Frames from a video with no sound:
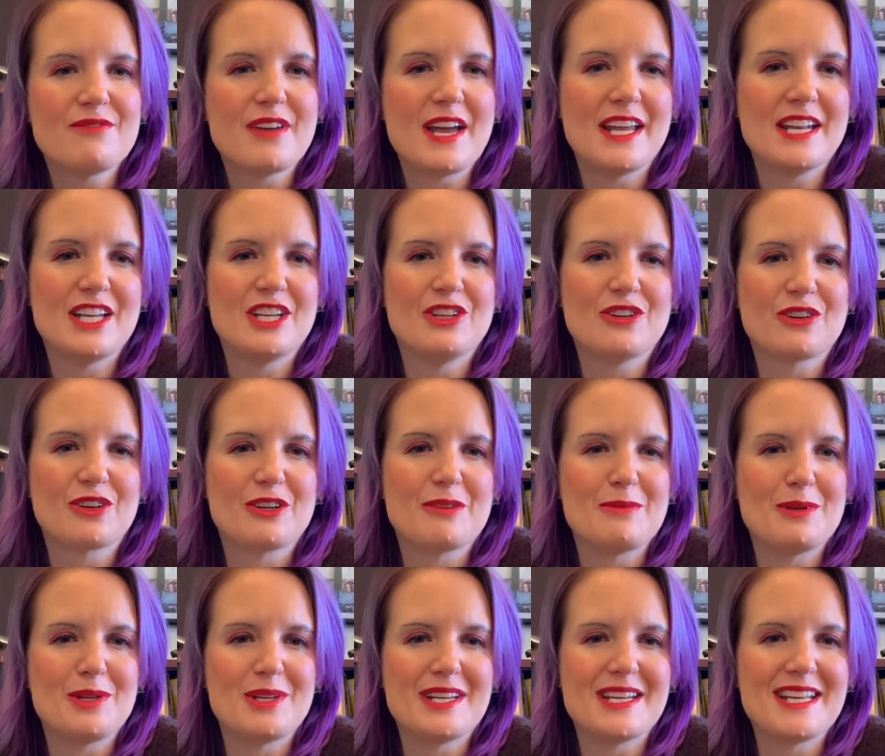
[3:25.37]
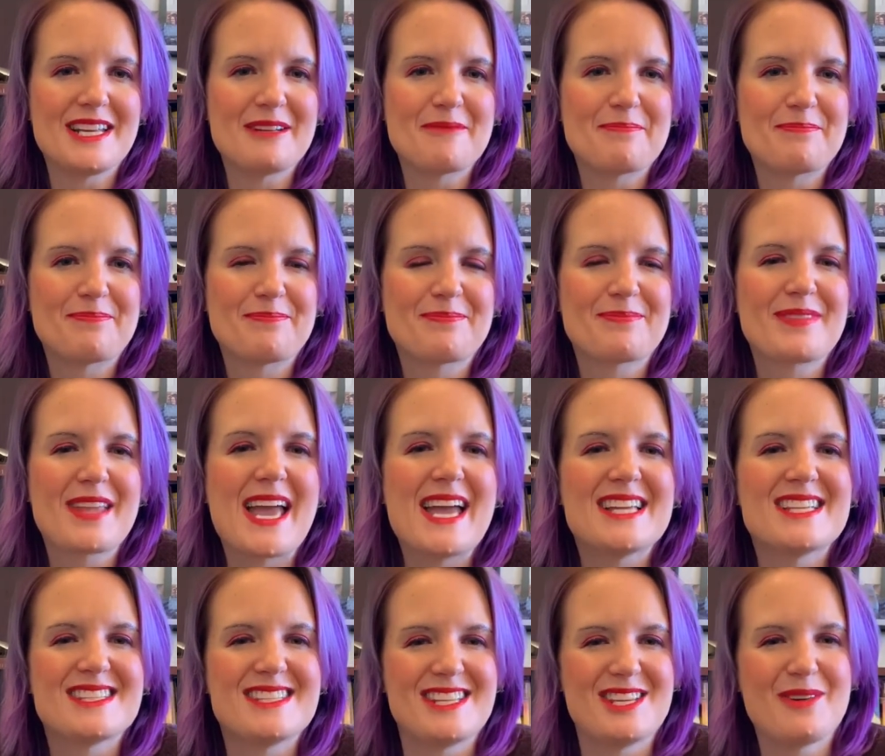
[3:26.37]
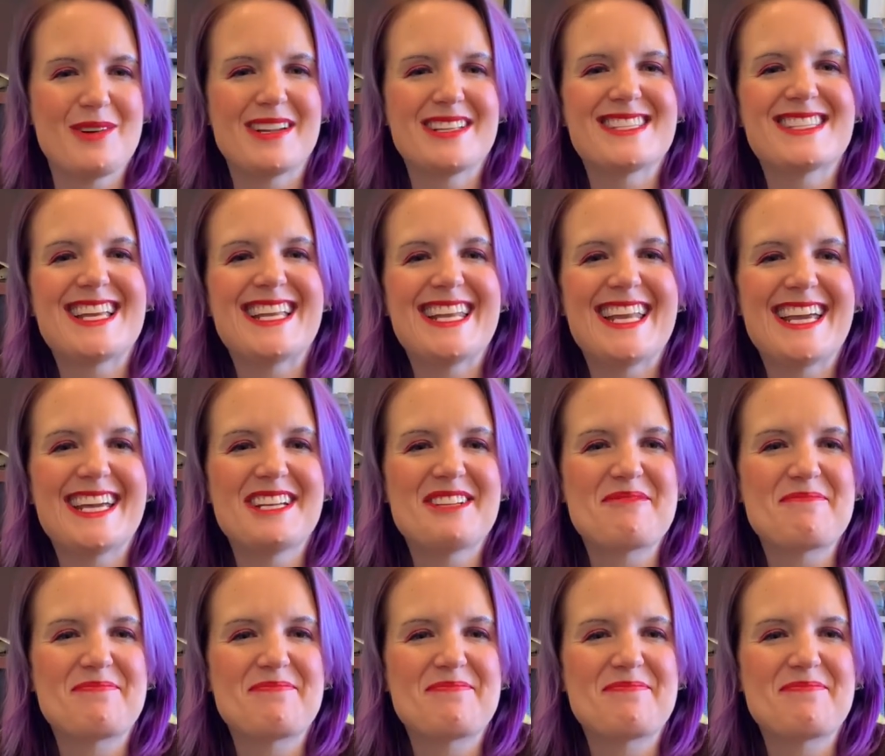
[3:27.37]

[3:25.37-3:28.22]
and in your community. See you on Sunday.